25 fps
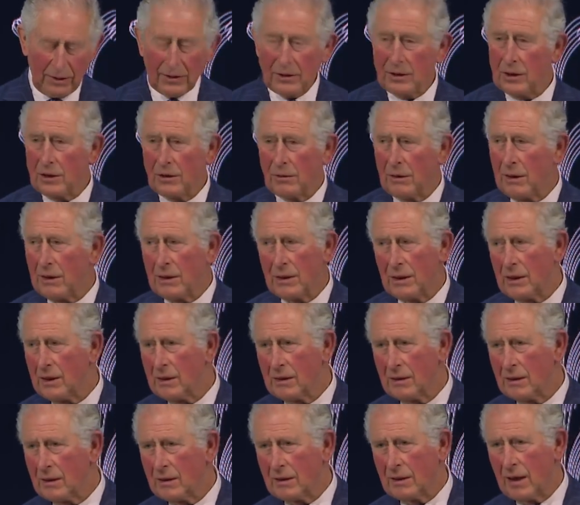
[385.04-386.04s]

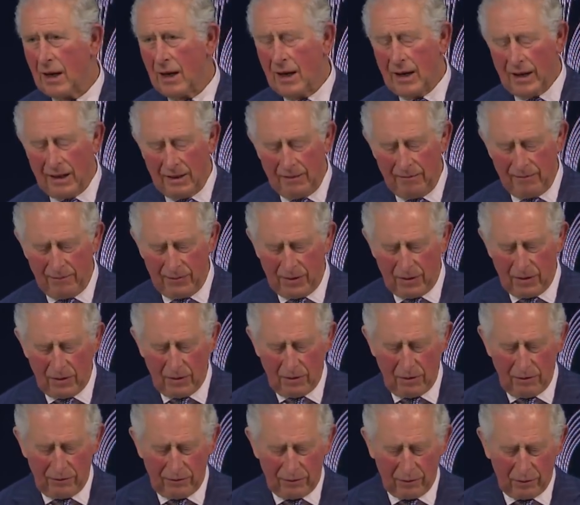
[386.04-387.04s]
2020 is the time
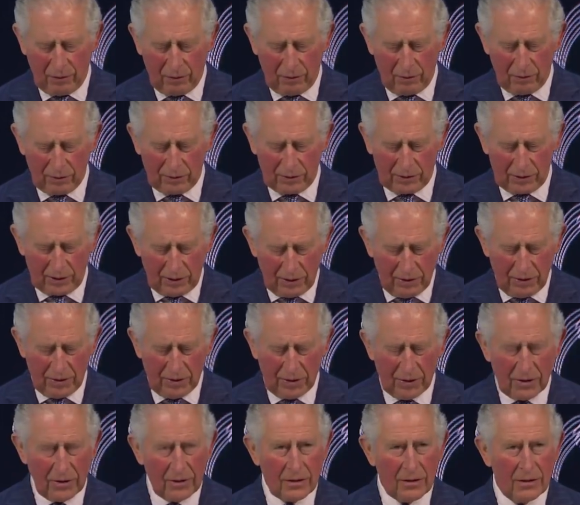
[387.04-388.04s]
for
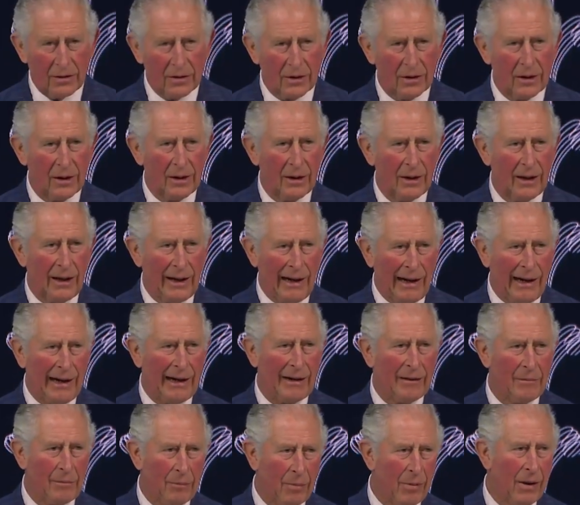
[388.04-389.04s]
solutions
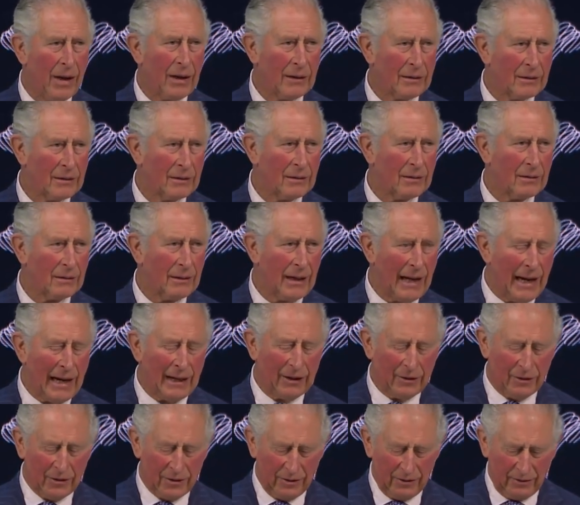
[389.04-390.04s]
and practical
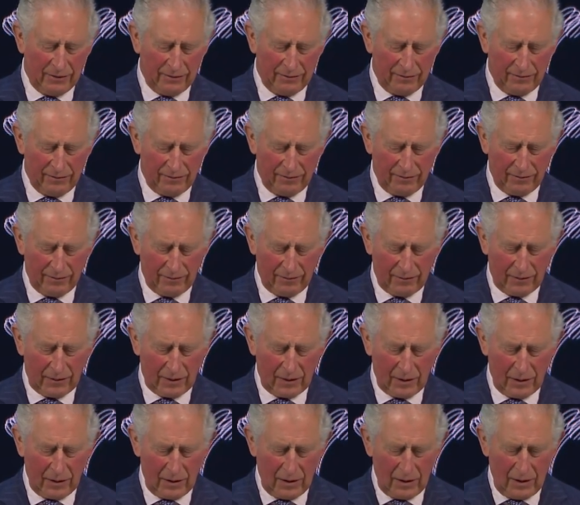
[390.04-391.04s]
action.
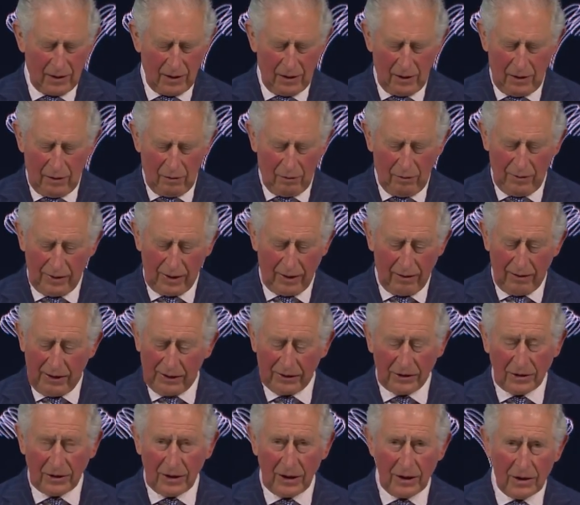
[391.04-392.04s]
With
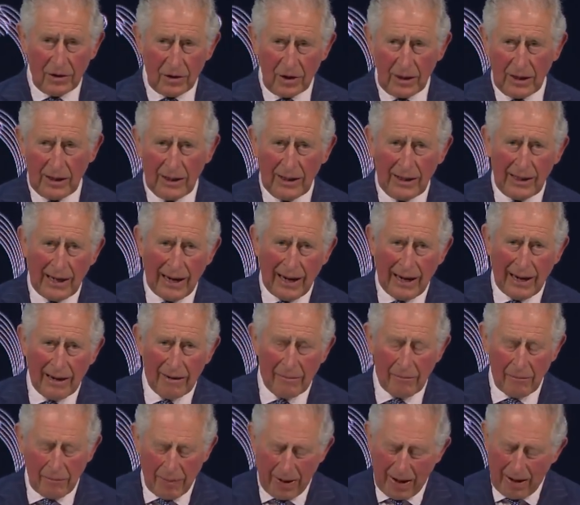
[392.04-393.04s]
our SDG
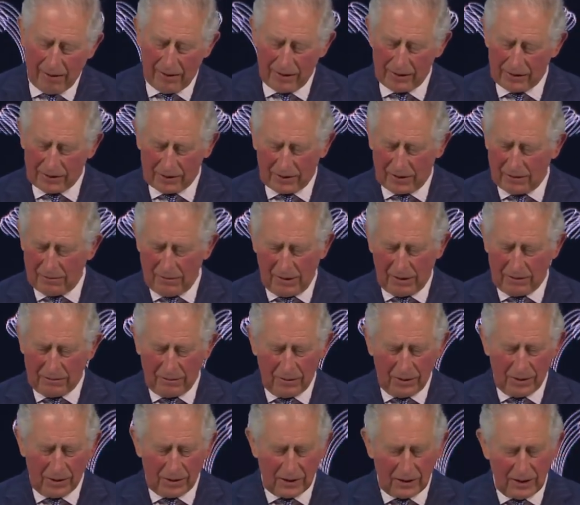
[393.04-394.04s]
and Paris
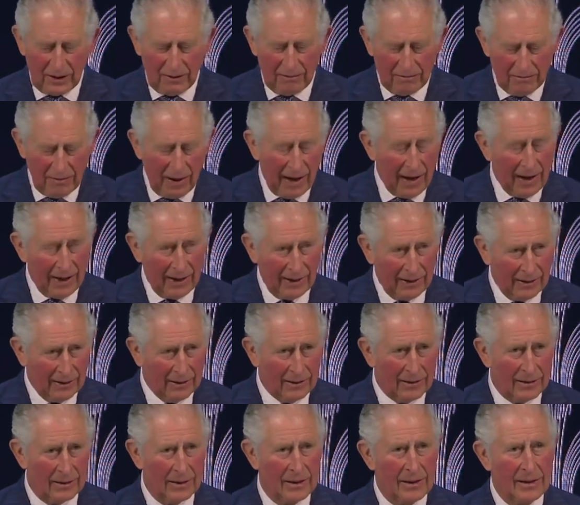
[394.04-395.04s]
commitments in
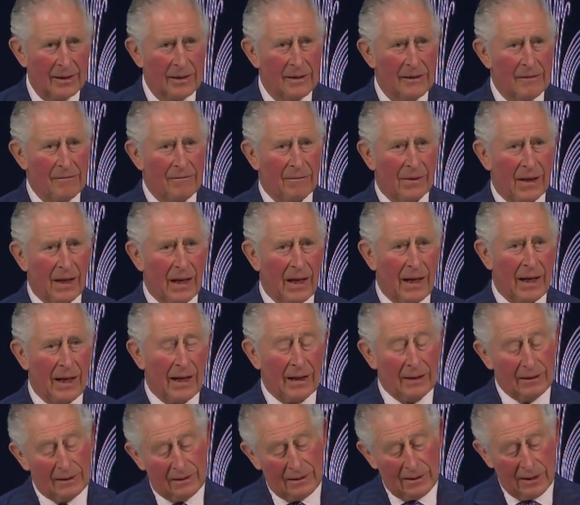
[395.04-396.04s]
mind,
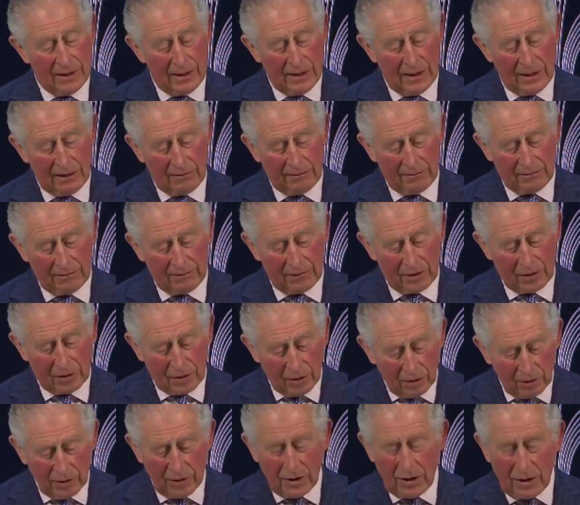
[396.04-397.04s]
and the
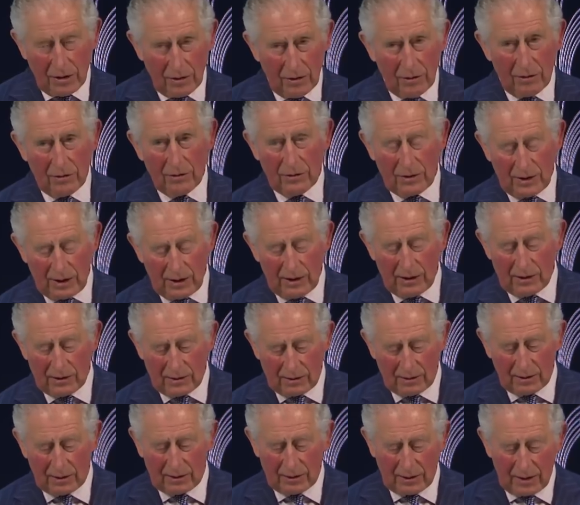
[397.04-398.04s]
good news
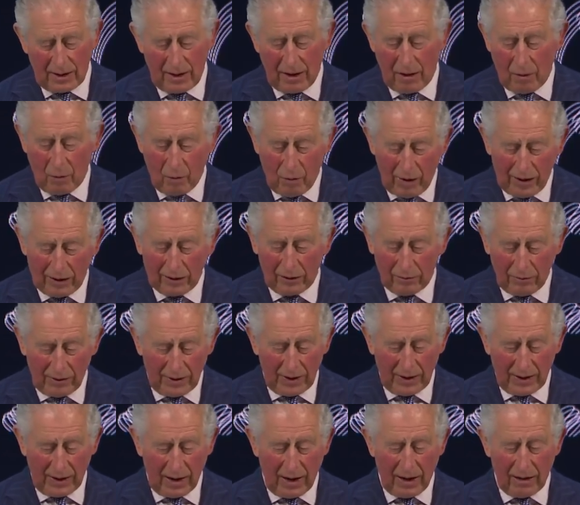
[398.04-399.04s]
is that they are well
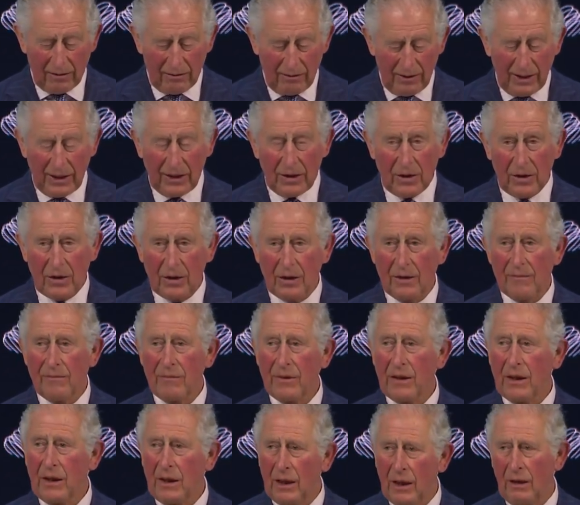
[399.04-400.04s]
within our reach
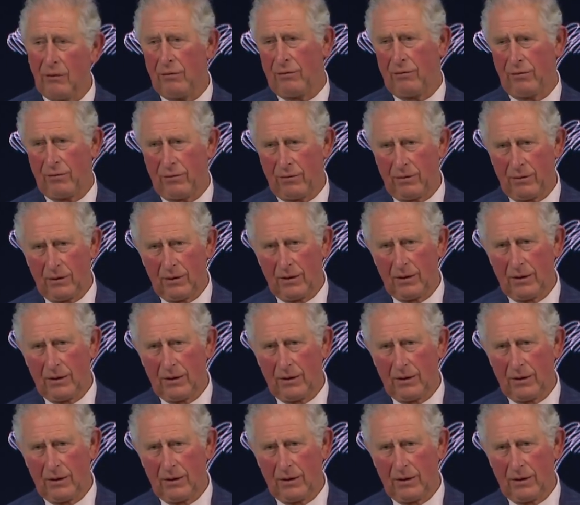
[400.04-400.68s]
if,